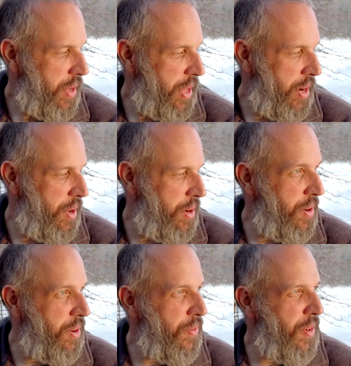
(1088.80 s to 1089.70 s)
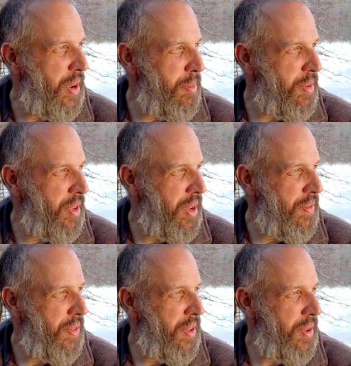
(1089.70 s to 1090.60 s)
We got 100 frames
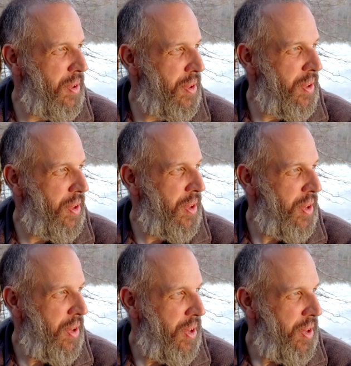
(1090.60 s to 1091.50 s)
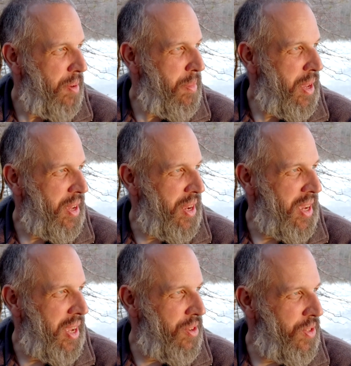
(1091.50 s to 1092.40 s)
left. I'm not going
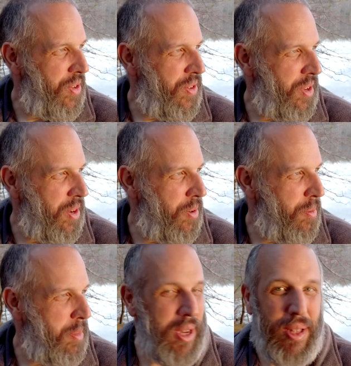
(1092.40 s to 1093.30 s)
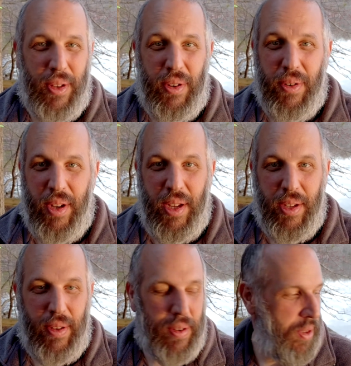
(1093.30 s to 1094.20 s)
to catch the sun going behind the
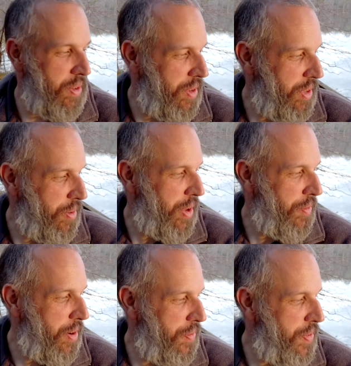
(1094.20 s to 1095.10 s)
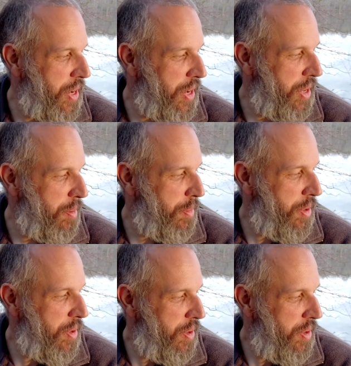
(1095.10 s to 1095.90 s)
trees because I don't have enough time.